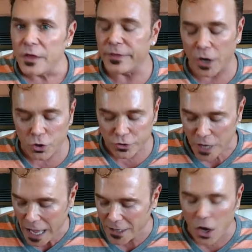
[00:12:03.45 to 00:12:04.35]
they're
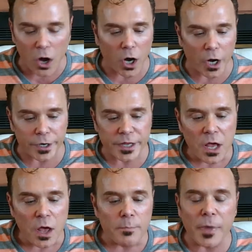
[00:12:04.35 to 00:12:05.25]
not hard,
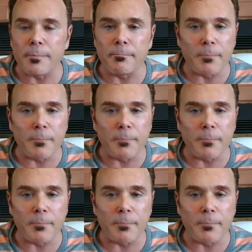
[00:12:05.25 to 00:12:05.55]
but